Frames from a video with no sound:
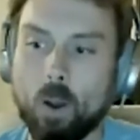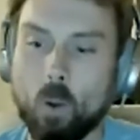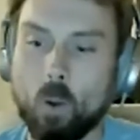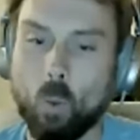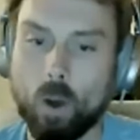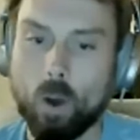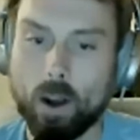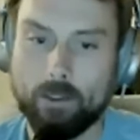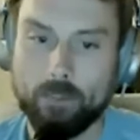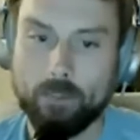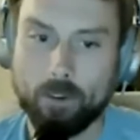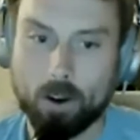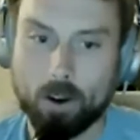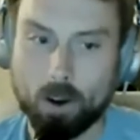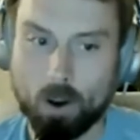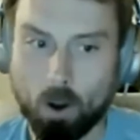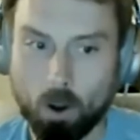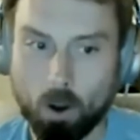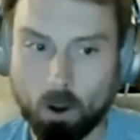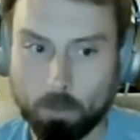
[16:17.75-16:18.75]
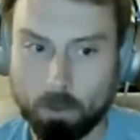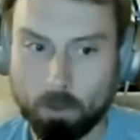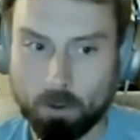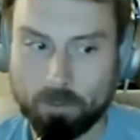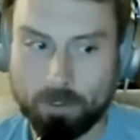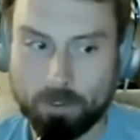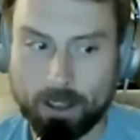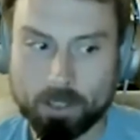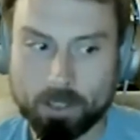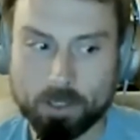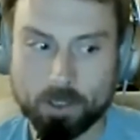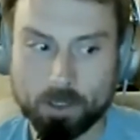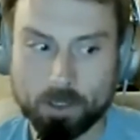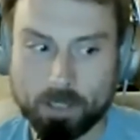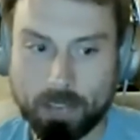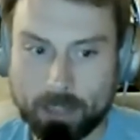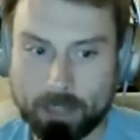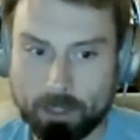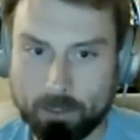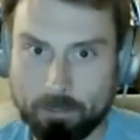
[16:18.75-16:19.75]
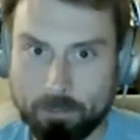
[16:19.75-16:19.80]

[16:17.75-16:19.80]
one of our old professors had the